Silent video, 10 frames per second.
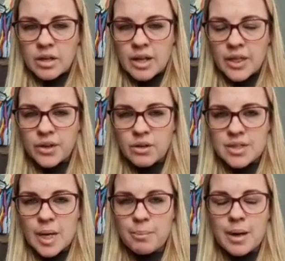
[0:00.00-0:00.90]
I
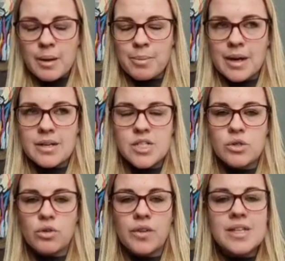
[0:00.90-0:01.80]
thought £10 bags,
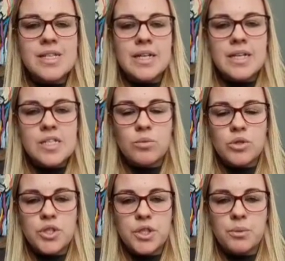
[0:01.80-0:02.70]
you know, that's an easy
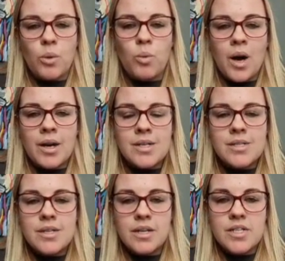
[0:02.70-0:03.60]
one to do, a
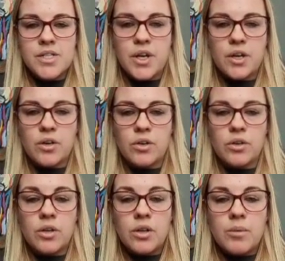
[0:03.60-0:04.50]
wax and a
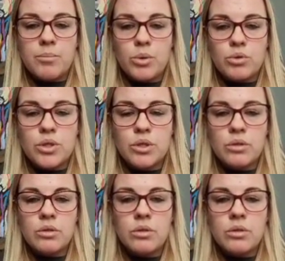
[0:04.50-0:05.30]
circle. But